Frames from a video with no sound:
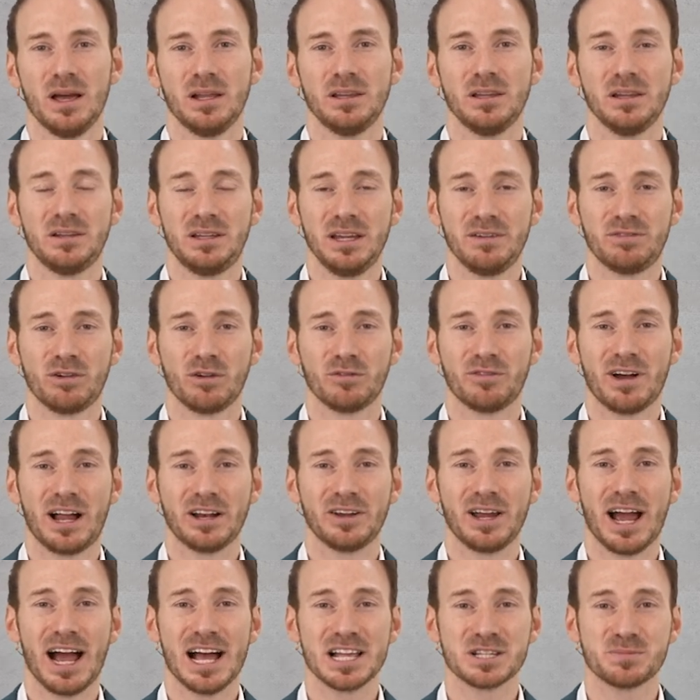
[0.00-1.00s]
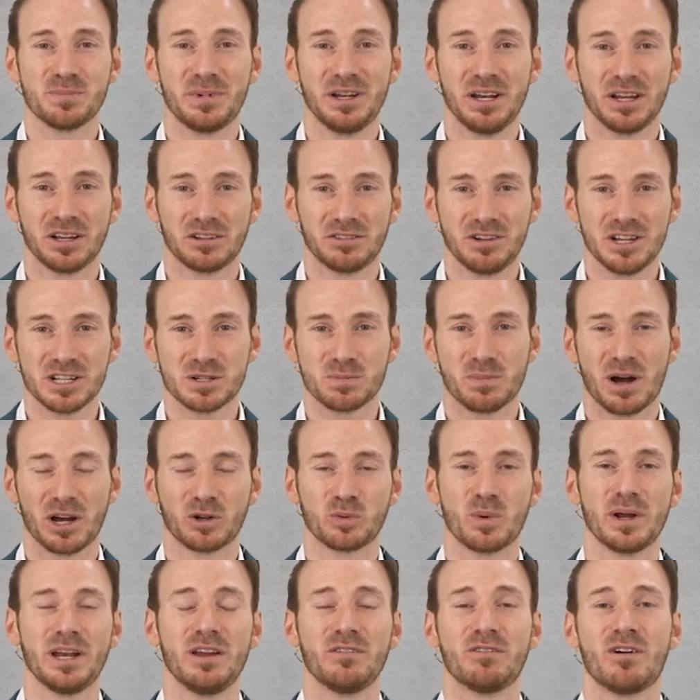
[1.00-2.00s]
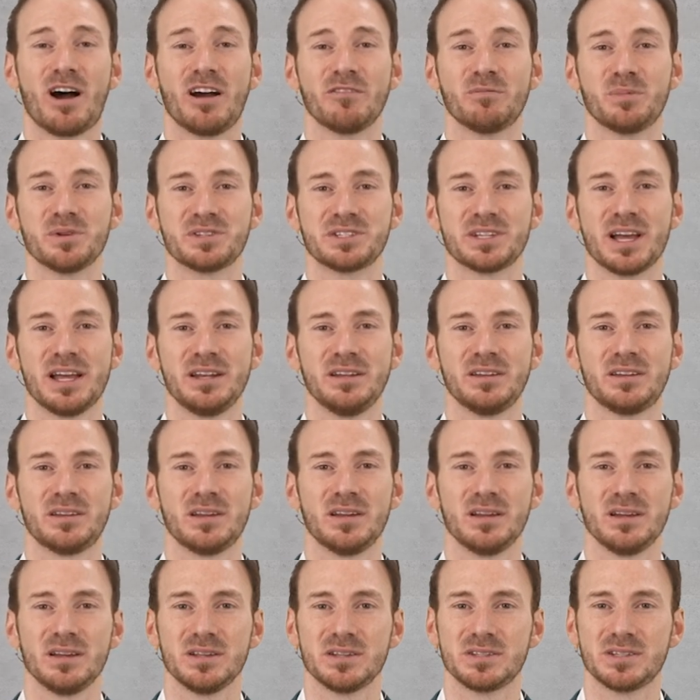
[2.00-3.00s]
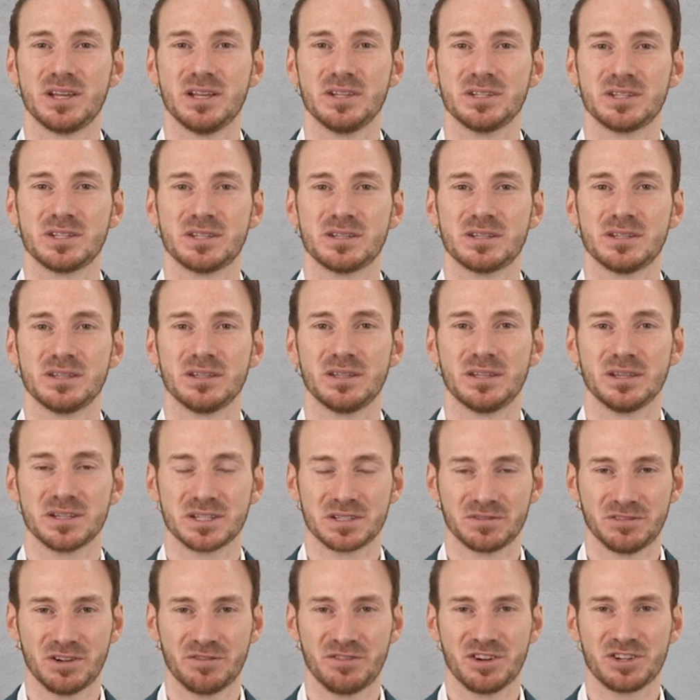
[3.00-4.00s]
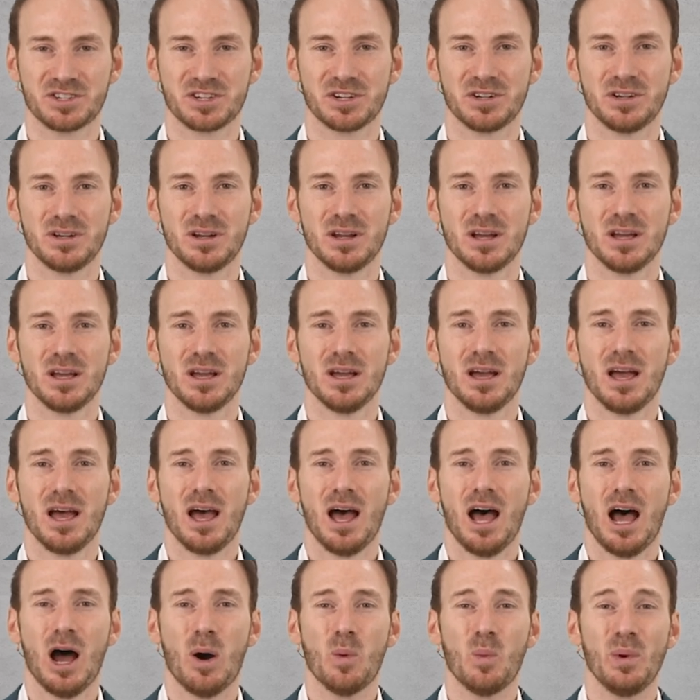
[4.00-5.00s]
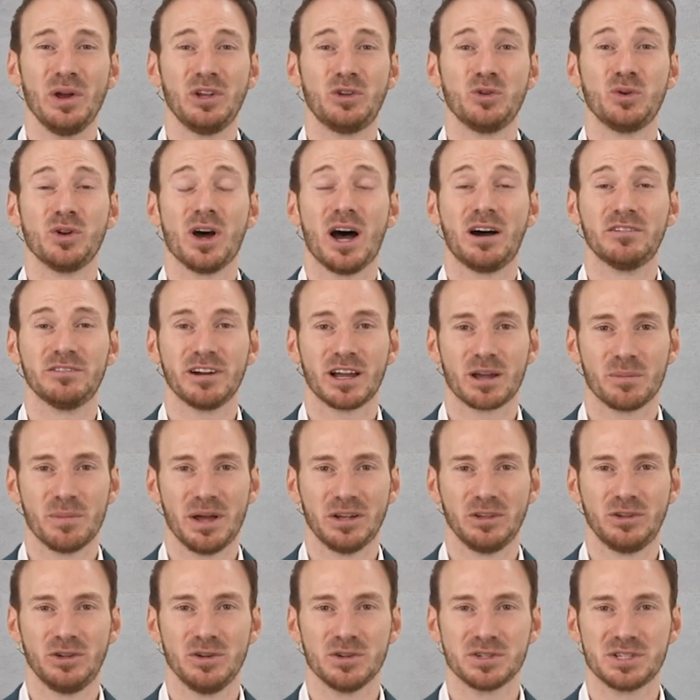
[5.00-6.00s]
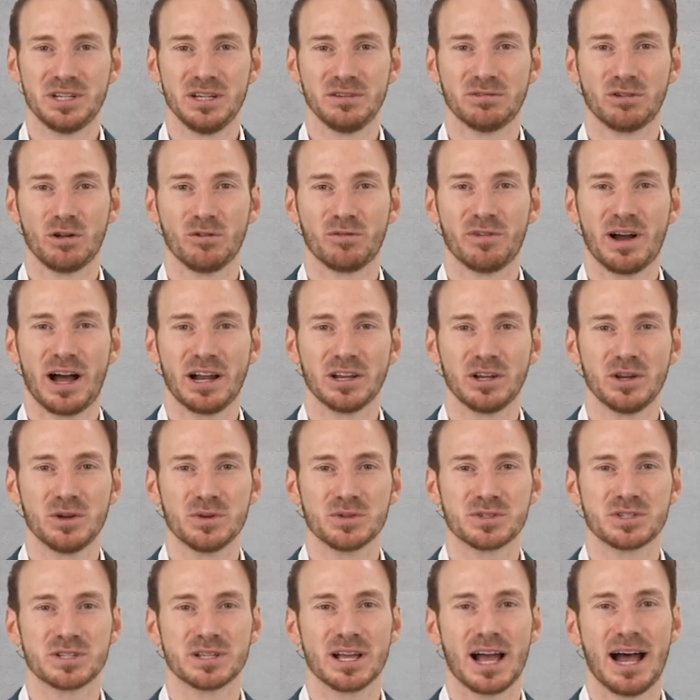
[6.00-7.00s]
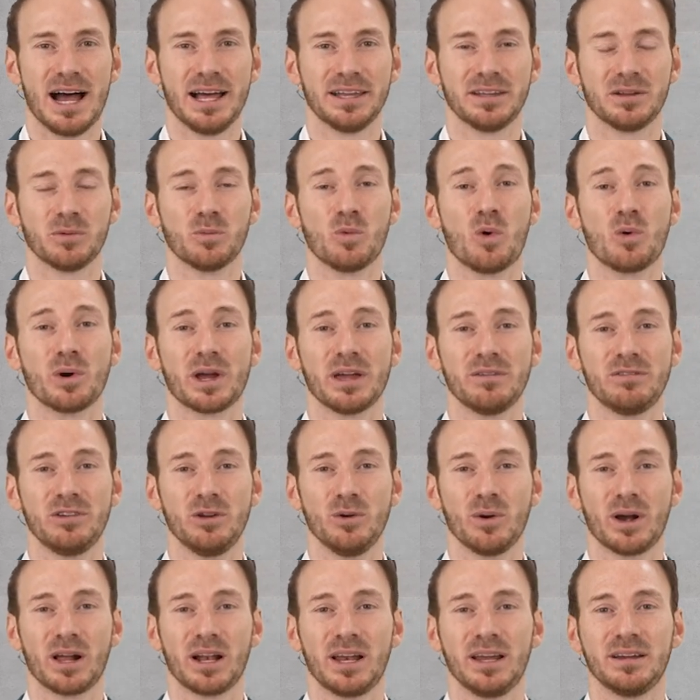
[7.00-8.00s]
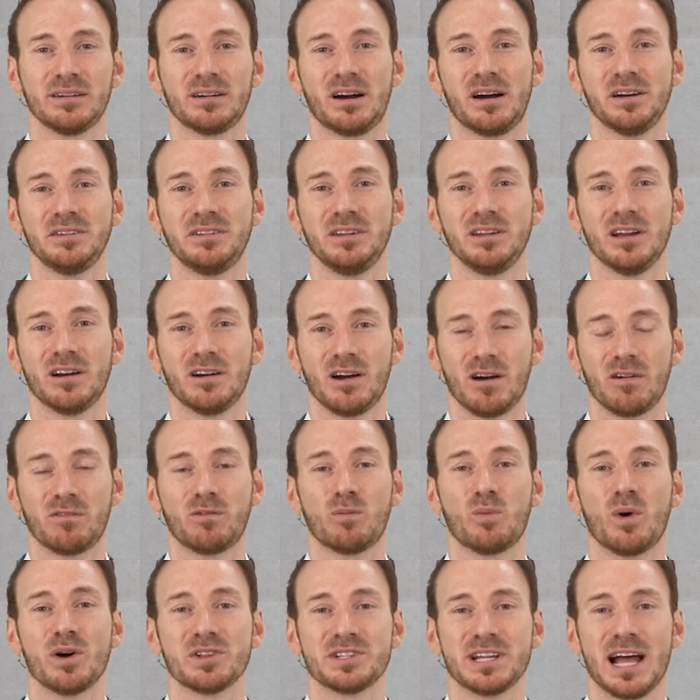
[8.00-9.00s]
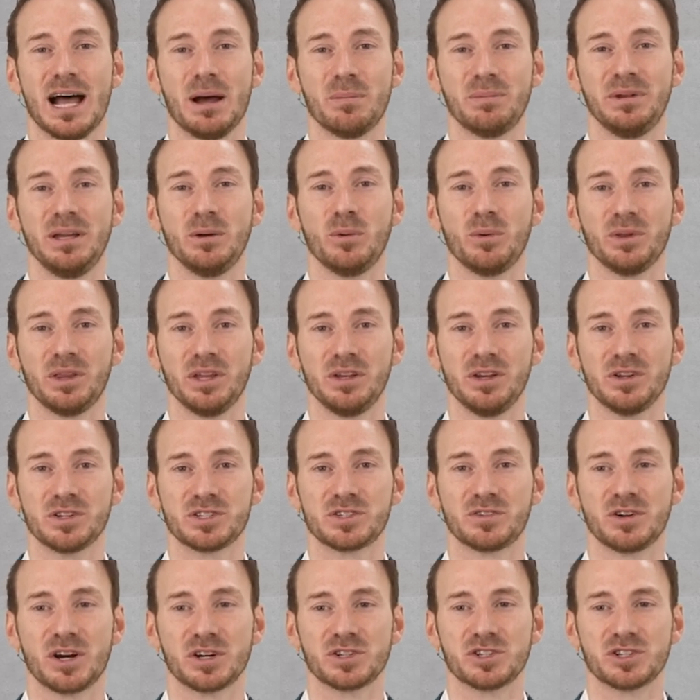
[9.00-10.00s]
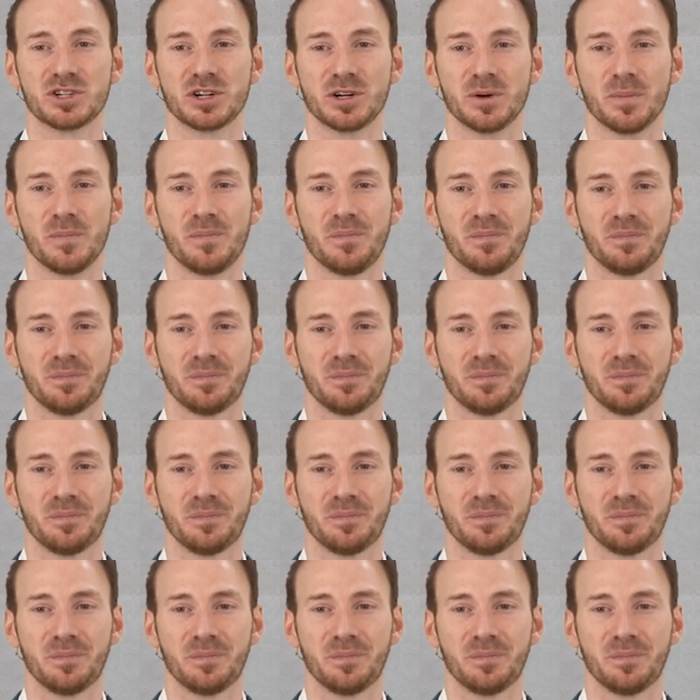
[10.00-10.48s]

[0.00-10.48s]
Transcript: The default value has been increased by 25% since this revision. We do not recommend to use default values, as it won't give you a clear idea of what's happening within your structure.